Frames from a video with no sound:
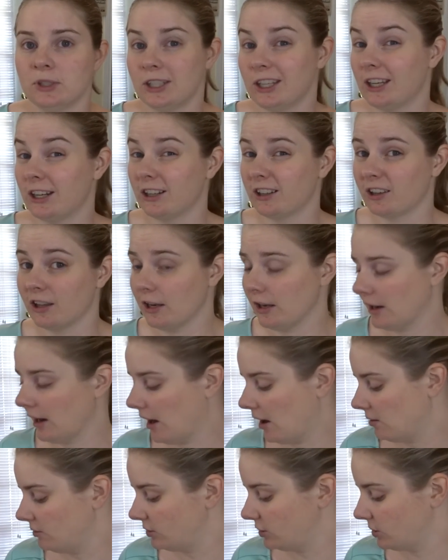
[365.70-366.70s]
to get it cleaned
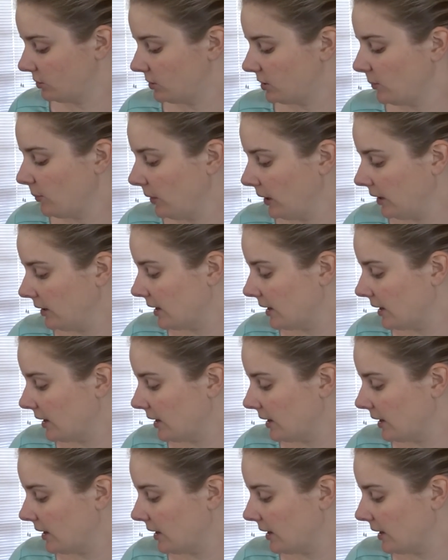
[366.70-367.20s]
out. So to me,